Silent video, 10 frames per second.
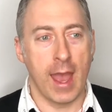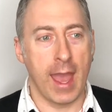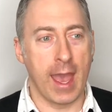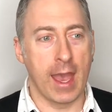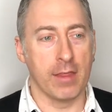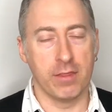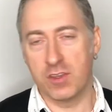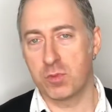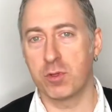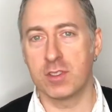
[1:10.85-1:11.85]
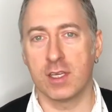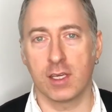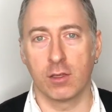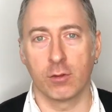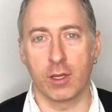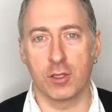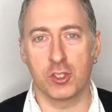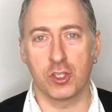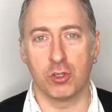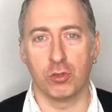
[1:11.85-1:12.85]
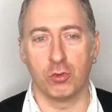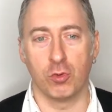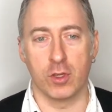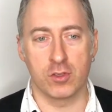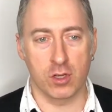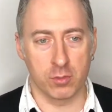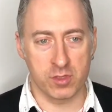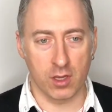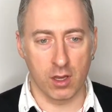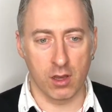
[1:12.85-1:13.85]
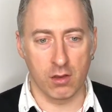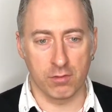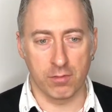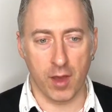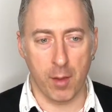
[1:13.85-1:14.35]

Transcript: And this particular issue in terms of